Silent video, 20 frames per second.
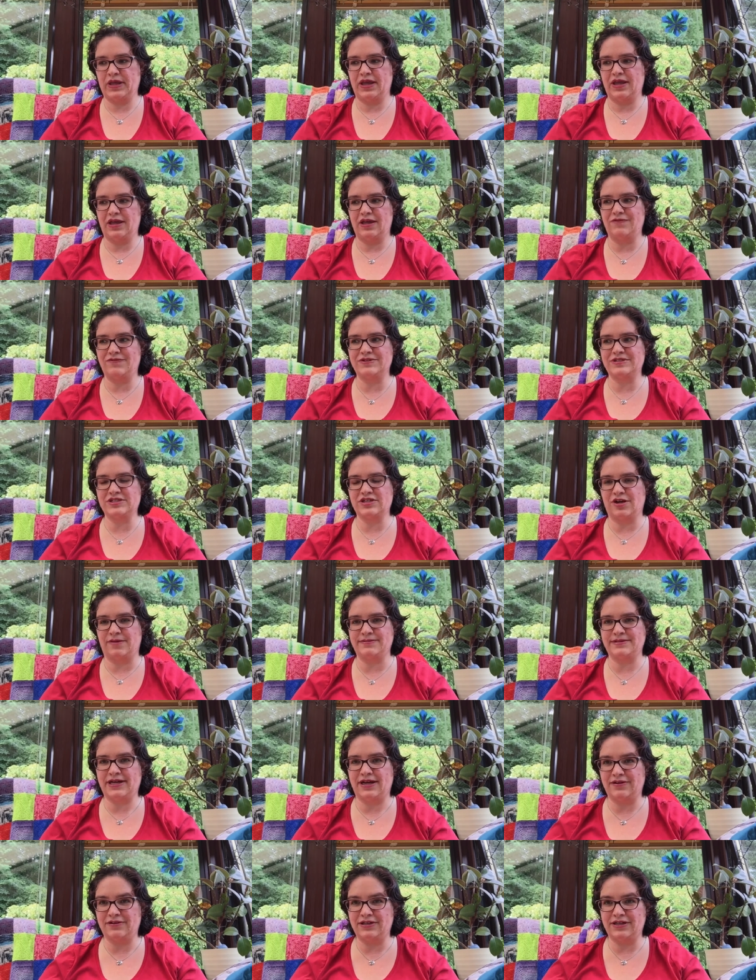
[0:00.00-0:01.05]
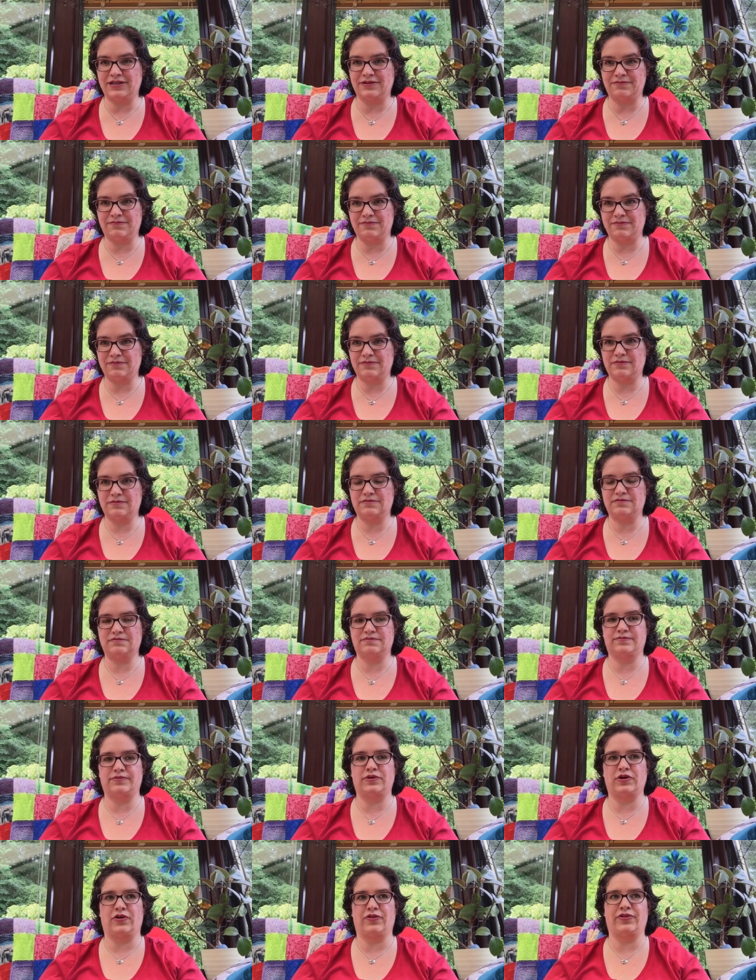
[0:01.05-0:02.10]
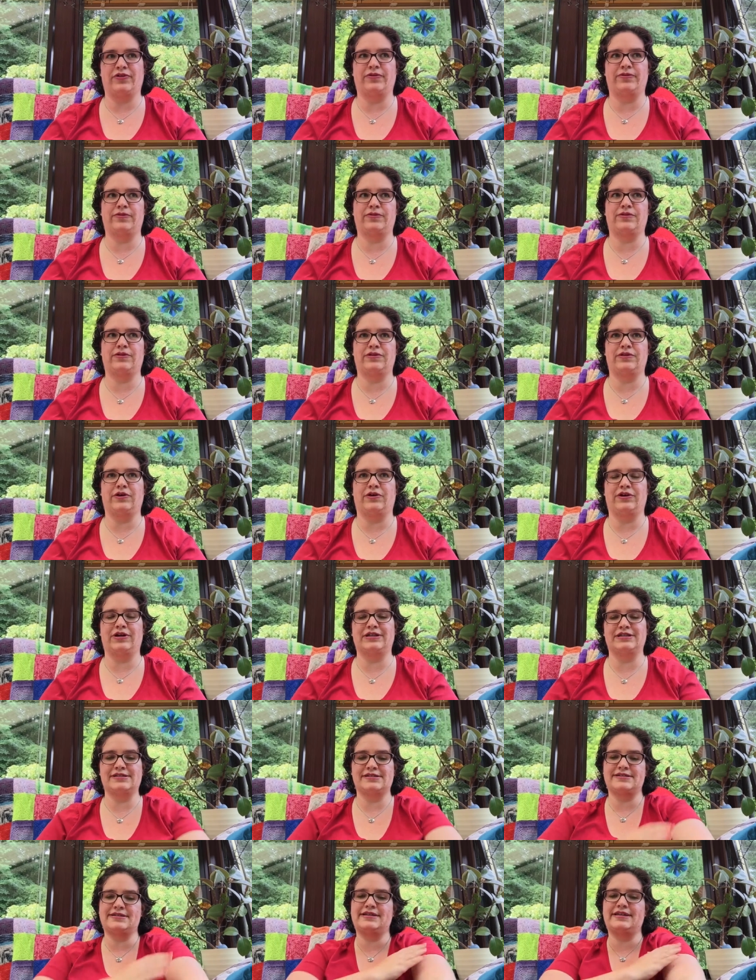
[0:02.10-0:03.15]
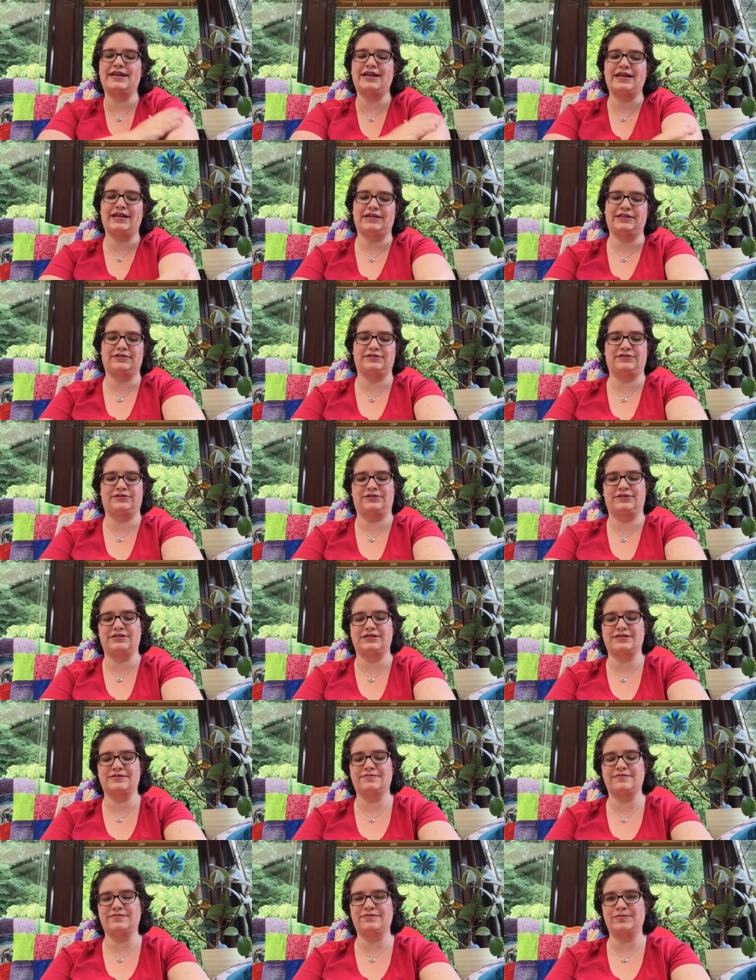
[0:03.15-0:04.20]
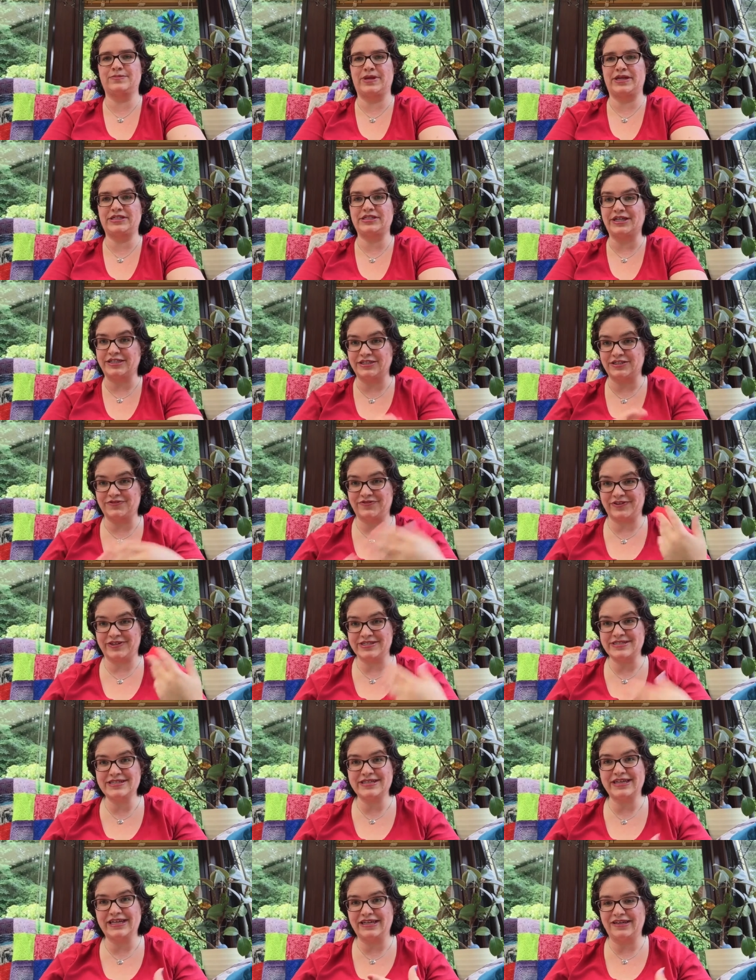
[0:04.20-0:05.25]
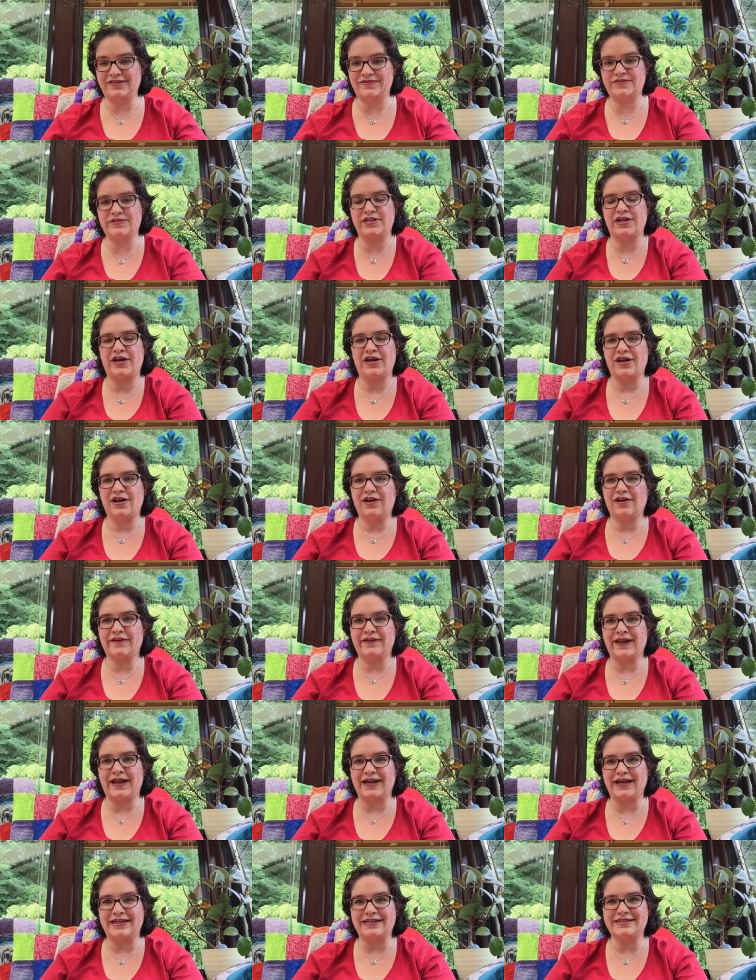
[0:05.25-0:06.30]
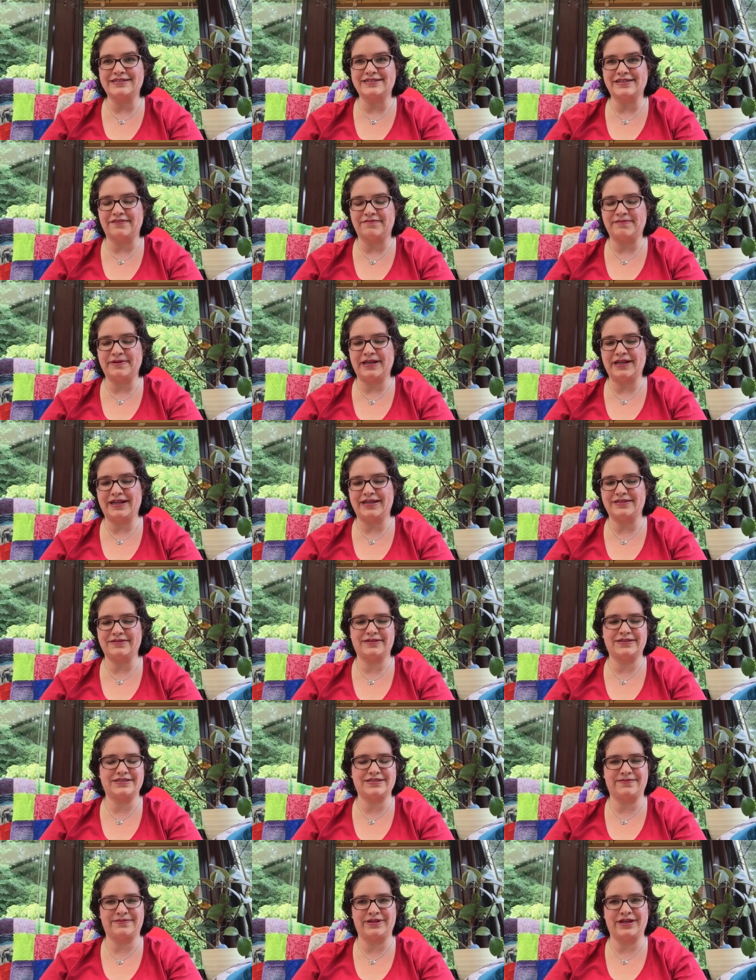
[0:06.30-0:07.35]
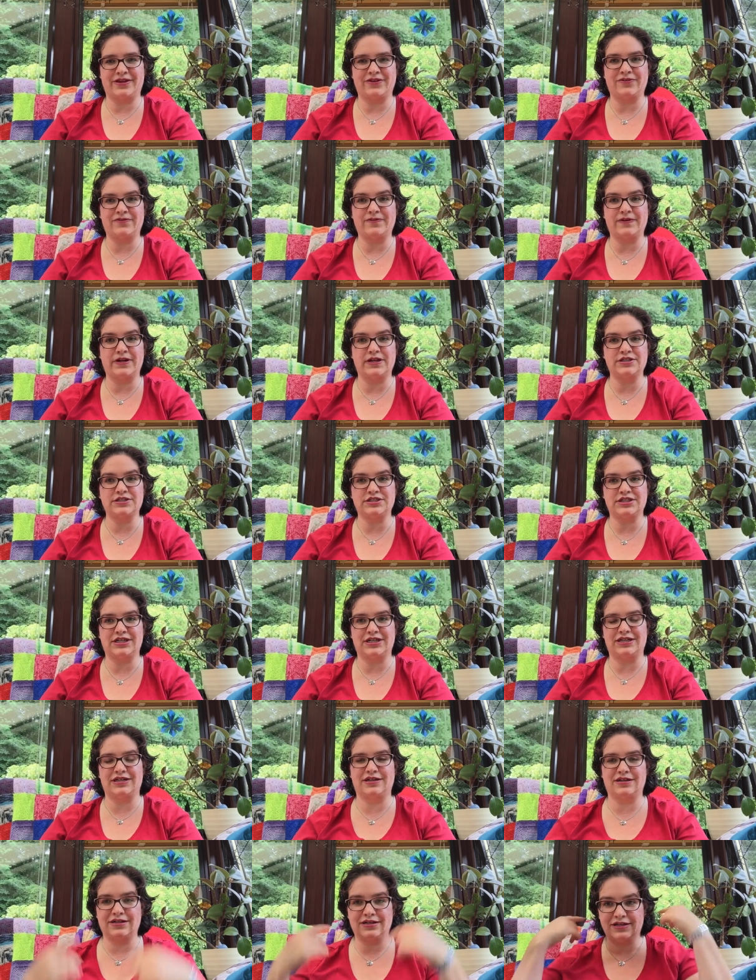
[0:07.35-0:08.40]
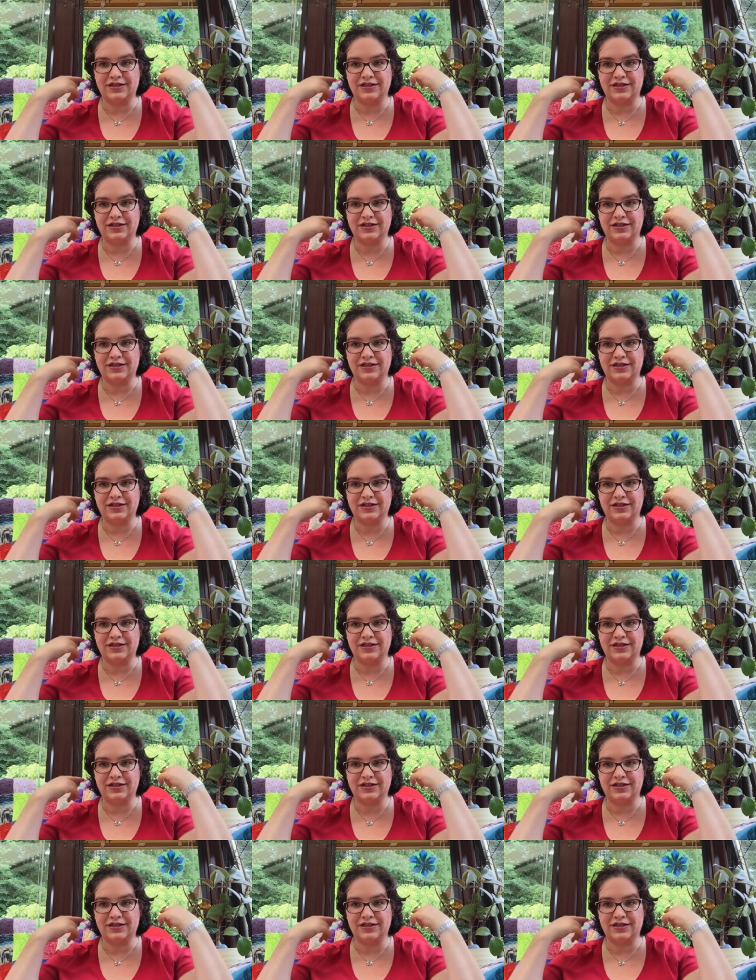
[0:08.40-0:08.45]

if it's top down you can put all the yarn into the length or do this, make changes for the sleeves or that kind of stuff. But I like doing some of the other finishing,